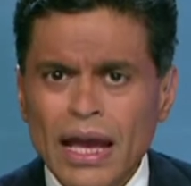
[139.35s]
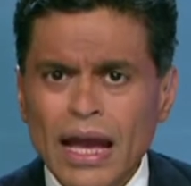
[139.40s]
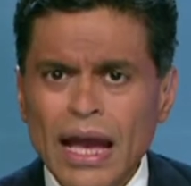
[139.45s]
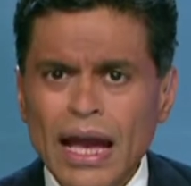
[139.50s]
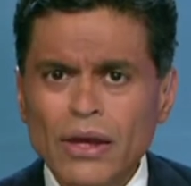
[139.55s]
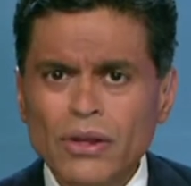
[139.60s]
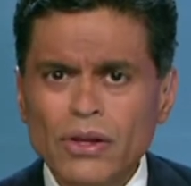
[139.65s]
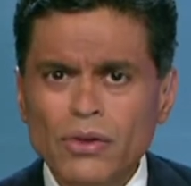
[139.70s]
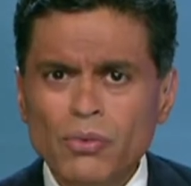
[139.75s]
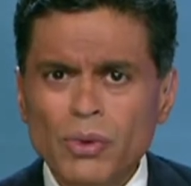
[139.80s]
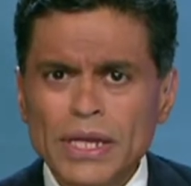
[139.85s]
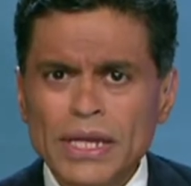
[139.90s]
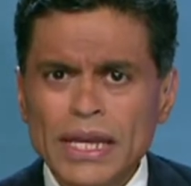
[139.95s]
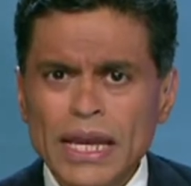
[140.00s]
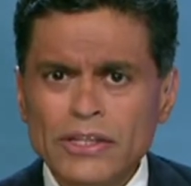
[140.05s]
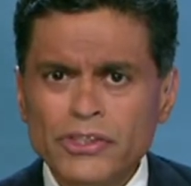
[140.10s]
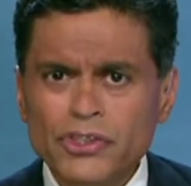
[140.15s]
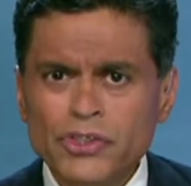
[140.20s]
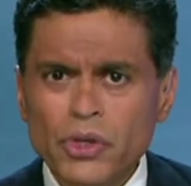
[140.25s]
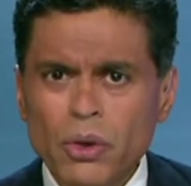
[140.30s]
How did we
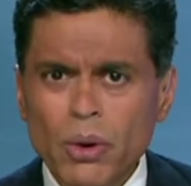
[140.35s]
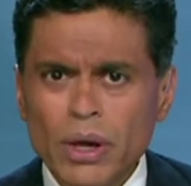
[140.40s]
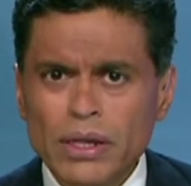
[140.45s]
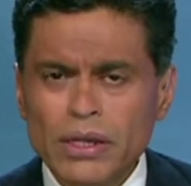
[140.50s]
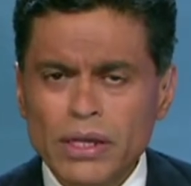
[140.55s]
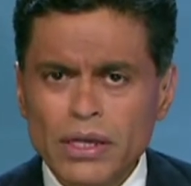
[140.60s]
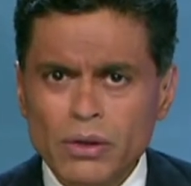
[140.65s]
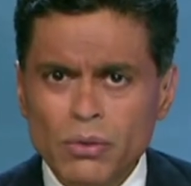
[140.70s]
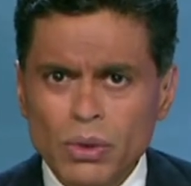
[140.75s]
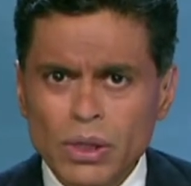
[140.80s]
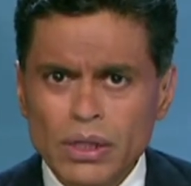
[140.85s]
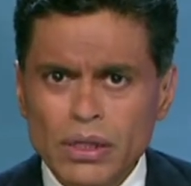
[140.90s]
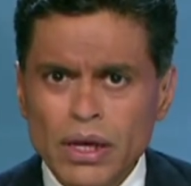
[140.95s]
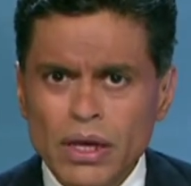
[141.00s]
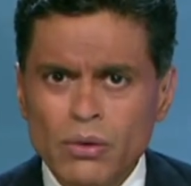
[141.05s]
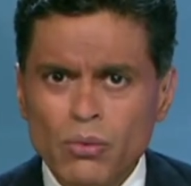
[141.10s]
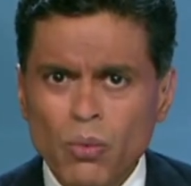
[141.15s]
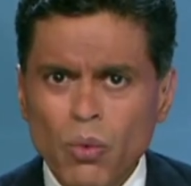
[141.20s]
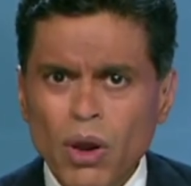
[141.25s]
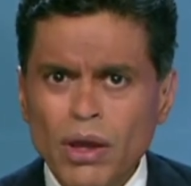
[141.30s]
get so unequal,
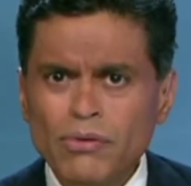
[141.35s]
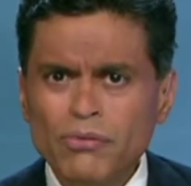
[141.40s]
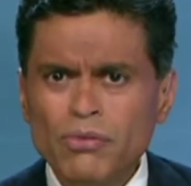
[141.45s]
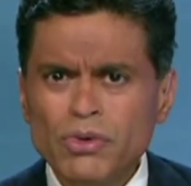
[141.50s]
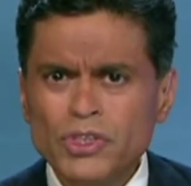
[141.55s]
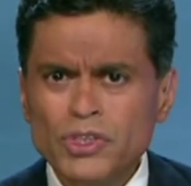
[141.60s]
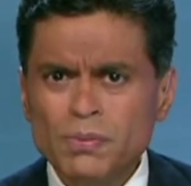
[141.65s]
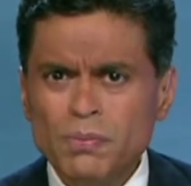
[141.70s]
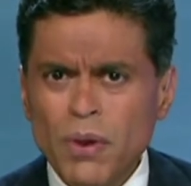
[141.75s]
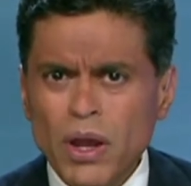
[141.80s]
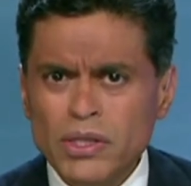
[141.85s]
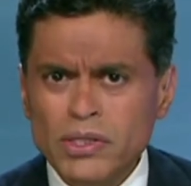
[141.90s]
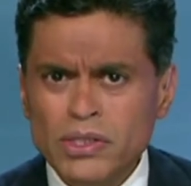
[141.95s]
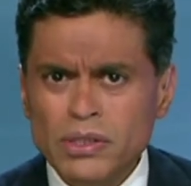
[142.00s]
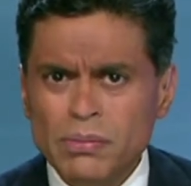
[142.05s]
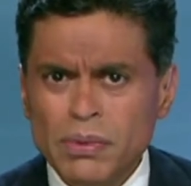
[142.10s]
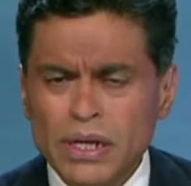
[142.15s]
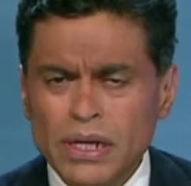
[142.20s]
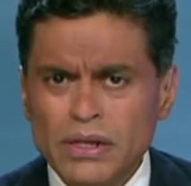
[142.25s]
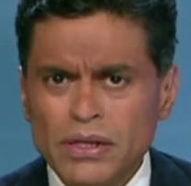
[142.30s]
and what
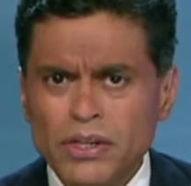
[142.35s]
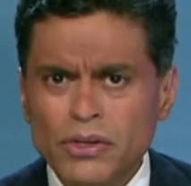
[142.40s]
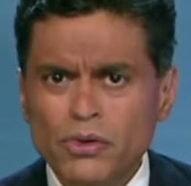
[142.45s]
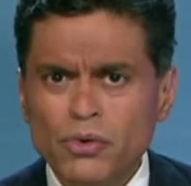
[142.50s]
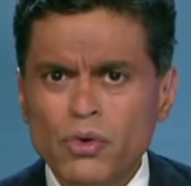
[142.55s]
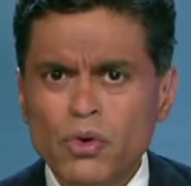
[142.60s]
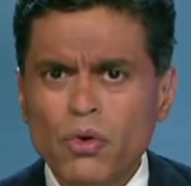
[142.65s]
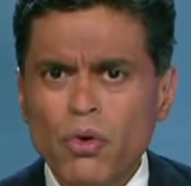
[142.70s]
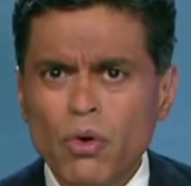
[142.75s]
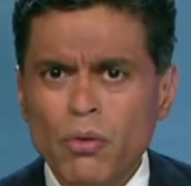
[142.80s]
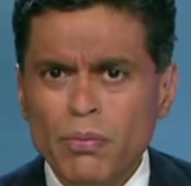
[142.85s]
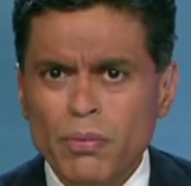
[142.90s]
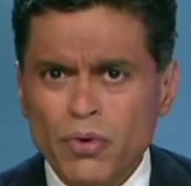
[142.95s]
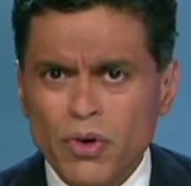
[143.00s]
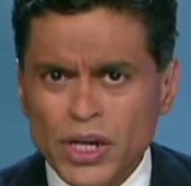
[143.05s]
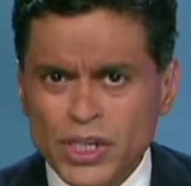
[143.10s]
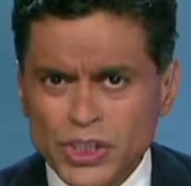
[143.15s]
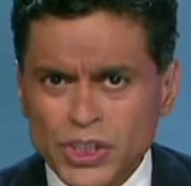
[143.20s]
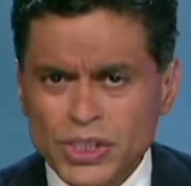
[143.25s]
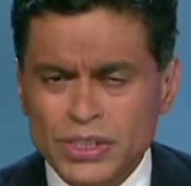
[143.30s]
responsibility do
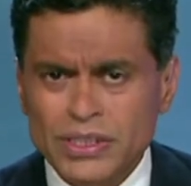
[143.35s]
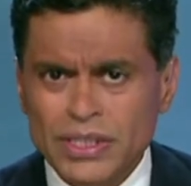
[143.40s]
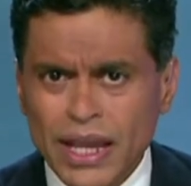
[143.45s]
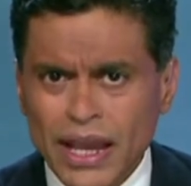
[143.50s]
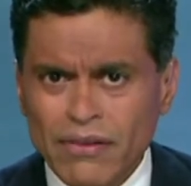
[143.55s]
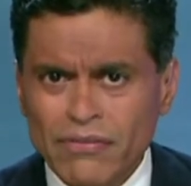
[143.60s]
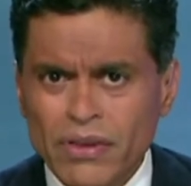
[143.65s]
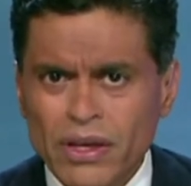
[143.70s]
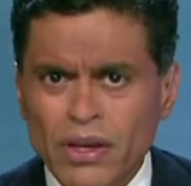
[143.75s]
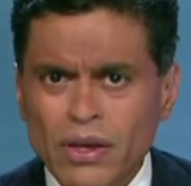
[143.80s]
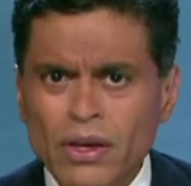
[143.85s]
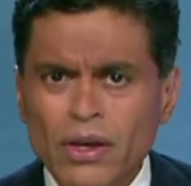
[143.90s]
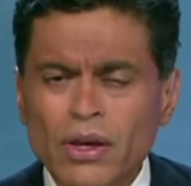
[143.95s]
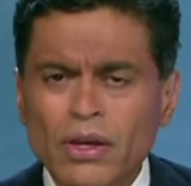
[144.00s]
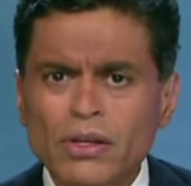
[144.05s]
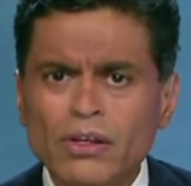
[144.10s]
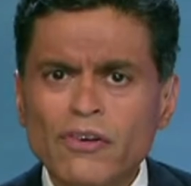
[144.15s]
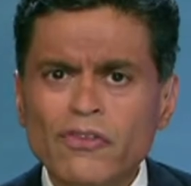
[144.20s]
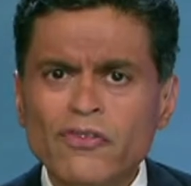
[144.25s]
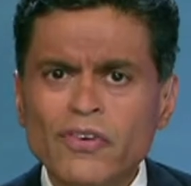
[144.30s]
corporations have
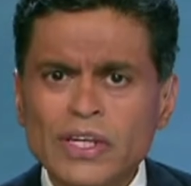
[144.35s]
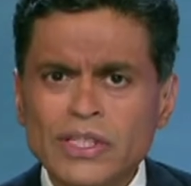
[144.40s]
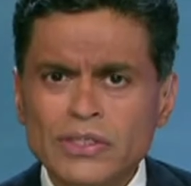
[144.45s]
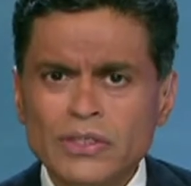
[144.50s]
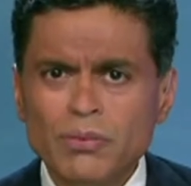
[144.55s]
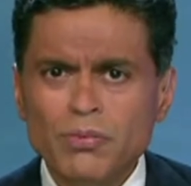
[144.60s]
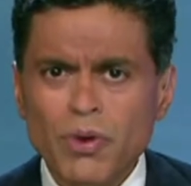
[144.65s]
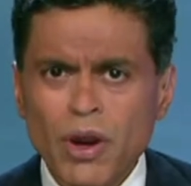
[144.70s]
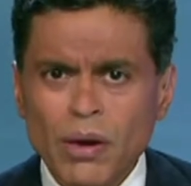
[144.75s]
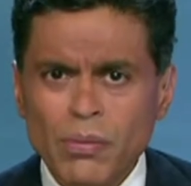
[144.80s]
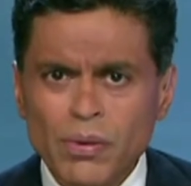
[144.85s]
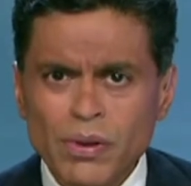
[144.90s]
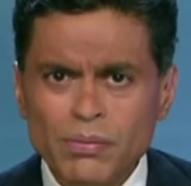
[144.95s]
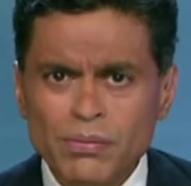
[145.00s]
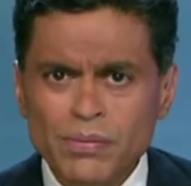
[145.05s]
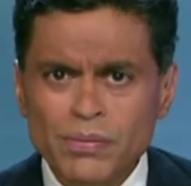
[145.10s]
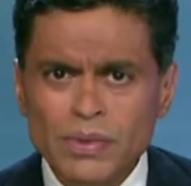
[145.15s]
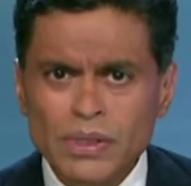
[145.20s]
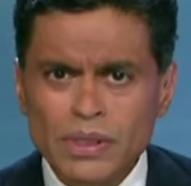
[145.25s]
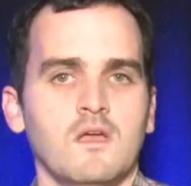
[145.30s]
to fix the problem?